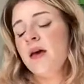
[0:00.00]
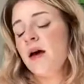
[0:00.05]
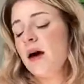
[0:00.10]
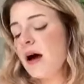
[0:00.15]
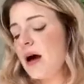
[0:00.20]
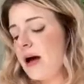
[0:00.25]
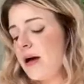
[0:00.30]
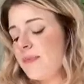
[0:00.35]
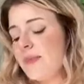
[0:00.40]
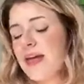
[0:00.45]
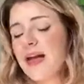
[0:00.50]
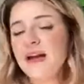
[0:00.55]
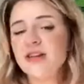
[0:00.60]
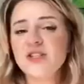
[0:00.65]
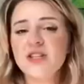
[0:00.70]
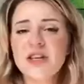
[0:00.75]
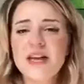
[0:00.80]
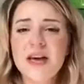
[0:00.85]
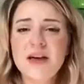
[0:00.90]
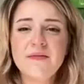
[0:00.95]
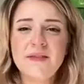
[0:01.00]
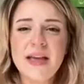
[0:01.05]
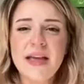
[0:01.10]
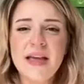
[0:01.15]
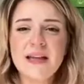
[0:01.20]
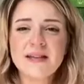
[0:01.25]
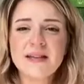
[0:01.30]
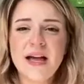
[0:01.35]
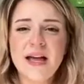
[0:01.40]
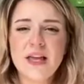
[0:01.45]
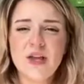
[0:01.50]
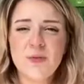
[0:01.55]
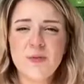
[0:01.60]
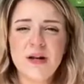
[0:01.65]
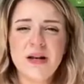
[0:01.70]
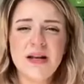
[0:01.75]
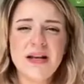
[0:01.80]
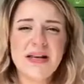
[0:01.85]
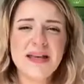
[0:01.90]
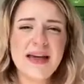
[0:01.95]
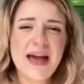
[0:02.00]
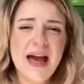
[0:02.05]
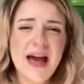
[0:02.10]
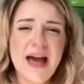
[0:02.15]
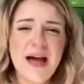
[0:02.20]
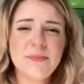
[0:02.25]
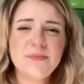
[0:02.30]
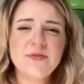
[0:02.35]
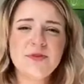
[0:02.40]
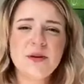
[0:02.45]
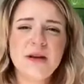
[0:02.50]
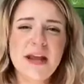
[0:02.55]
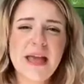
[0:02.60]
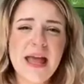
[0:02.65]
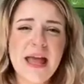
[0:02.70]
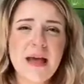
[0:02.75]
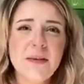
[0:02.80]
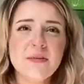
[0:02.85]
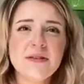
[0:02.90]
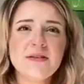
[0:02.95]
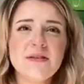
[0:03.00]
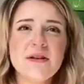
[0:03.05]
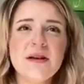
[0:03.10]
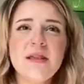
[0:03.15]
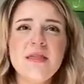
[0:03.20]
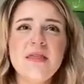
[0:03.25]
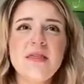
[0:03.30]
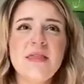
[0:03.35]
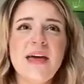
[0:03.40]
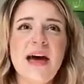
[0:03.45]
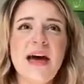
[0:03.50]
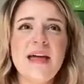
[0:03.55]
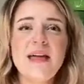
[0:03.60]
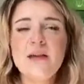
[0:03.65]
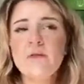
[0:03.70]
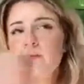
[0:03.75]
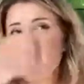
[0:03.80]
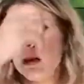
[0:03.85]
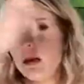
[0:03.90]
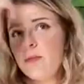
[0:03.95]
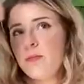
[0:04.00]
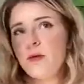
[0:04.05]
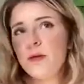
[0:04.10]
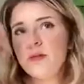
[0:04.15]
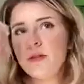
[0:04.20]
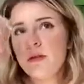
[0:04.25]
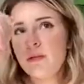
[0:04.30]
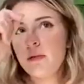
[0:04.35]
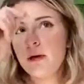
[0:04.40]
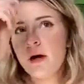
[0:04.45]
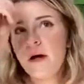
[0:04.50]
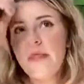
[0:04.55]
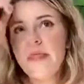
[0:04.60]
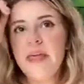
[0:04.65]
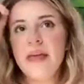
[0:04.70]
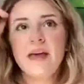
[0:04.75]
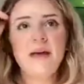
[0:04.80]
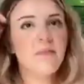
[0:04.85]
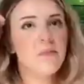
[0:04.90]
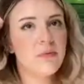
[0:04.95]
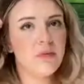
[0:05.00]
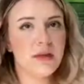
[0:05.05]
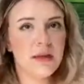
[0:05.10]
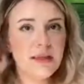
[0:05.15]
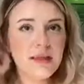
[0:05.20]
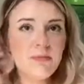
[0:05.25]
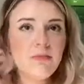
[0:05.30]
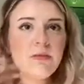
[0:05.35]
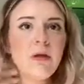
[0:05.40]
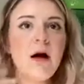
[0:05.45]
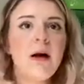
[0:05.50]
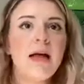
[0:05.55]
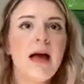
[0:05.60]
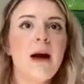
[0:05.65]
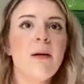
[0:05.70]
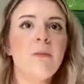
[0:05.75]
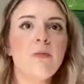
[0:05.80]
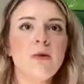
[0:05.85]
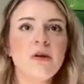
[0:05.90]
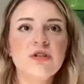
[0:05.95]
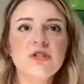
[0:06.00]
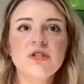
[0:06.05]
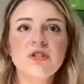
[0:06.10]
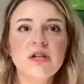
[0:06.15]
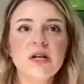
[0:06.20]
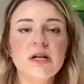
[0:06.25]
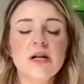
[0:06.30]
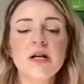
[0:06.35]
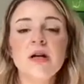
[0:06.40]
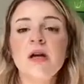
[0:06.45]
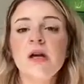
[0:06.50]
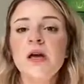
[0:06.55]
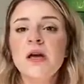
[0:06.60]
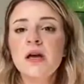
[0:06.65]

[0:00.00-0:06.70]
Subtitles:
they actually have anti-humidity caps on Amazon that when you put them on, they completely block out moisture.